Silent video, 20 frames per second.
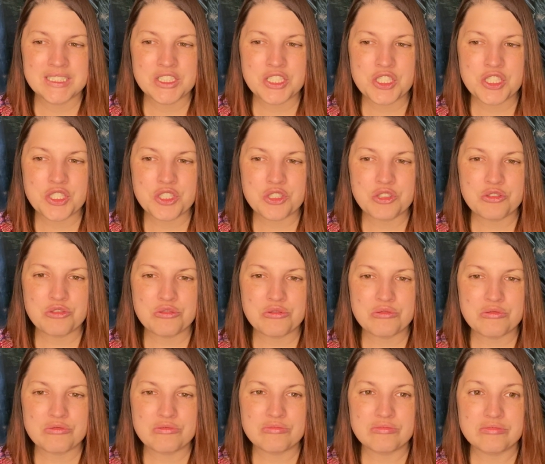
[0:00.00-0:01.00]

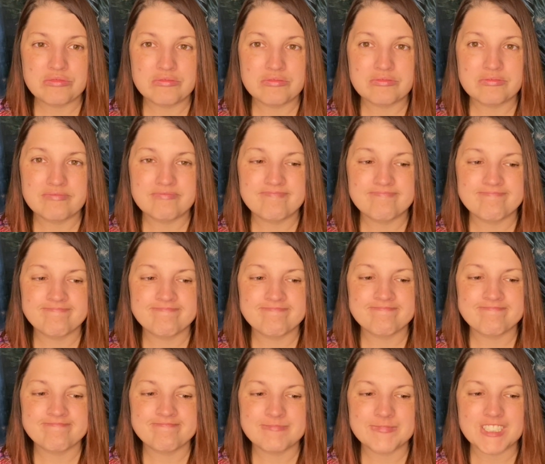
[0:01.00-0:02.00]
do
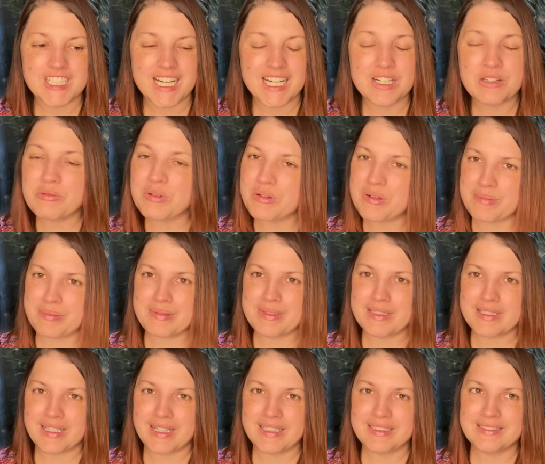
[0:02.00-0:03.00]
I want to put
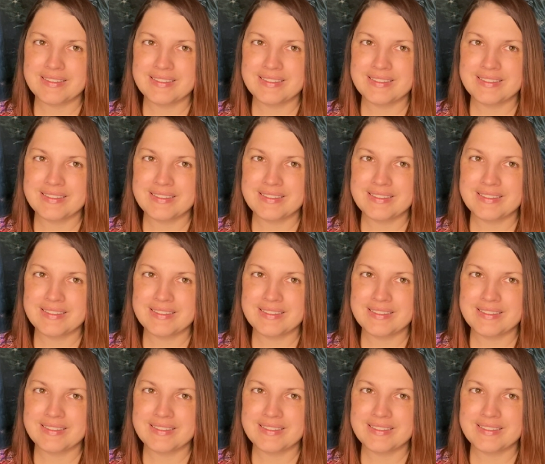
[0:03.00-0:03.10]
that?